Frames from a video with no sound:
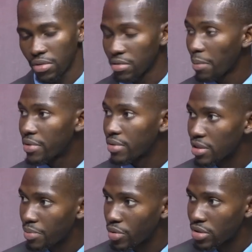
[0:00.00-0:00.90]
rapid
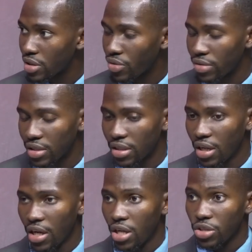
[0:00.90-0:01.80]
response and all that.
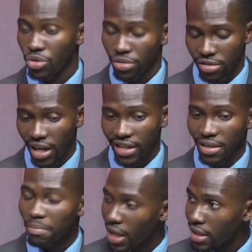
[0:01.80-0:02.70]
So there is
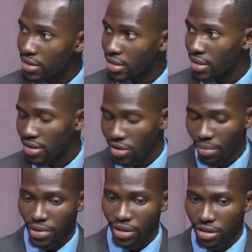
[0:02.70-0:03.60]
a plan, there is a
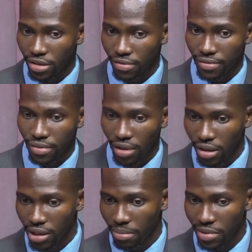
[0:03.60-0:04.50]
comprehensive
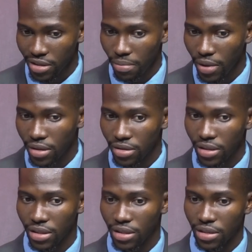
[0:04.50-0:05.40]
a master plan
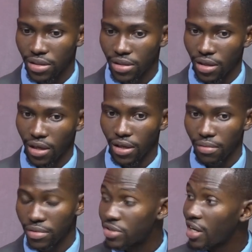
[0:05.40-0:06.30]
that is
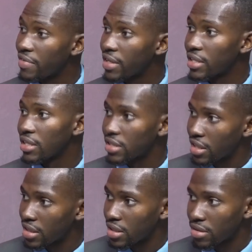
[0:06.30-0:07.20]
driving the
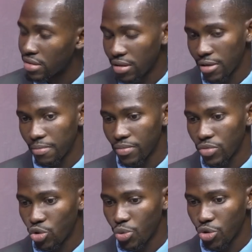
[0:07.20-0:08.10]
entire
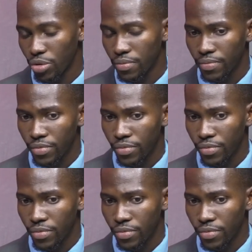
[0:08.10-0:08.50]
situation.